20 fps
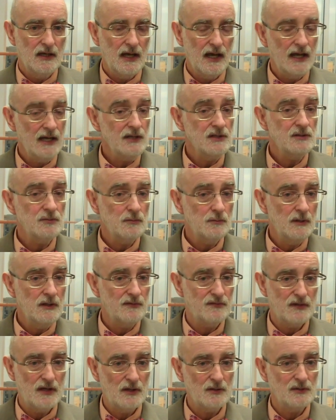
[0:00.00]
and
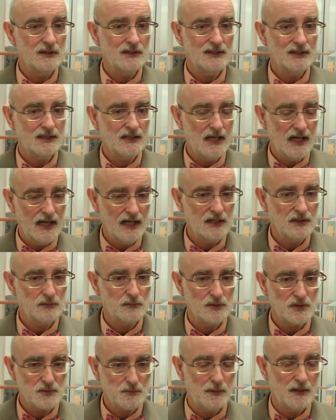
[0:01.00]
we found that it can
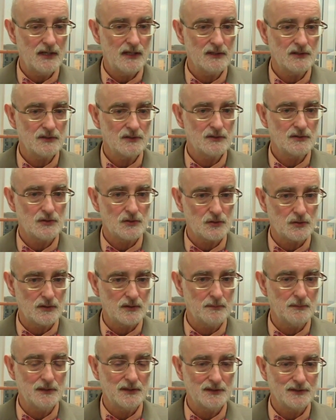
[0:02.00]
respond to
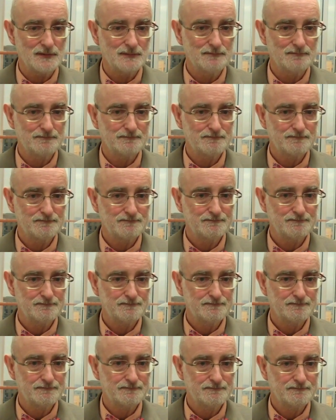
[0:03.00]
treatment.
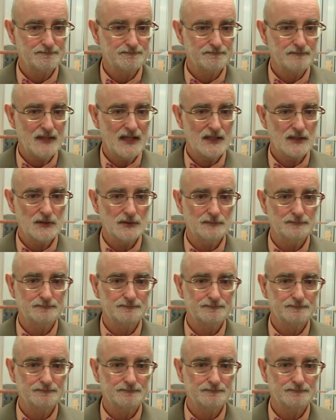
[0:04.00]
Thank you.